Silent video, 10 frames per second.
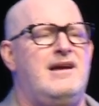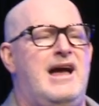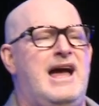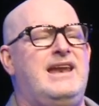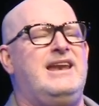
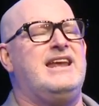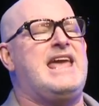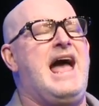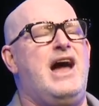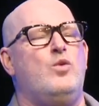had an
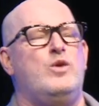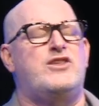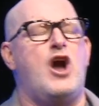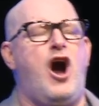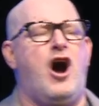encounter with
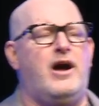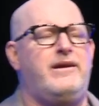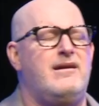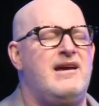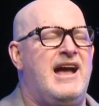God
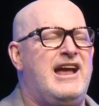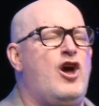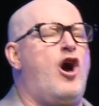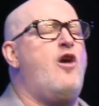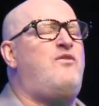and her
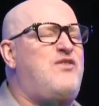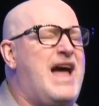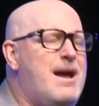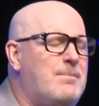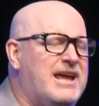whole
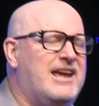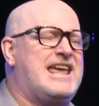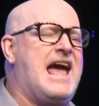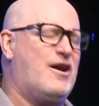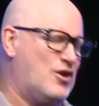family
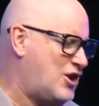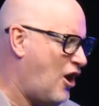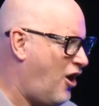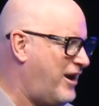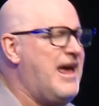encountered
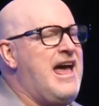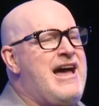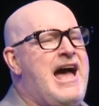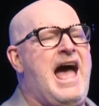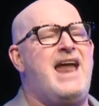God
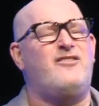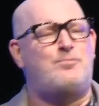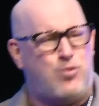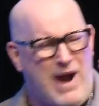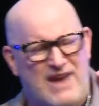out of
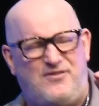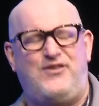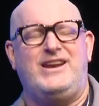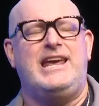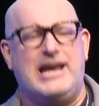
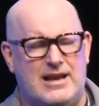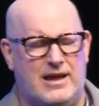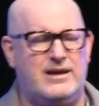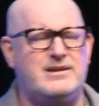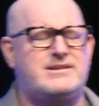Bradford,
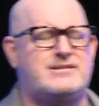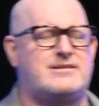England.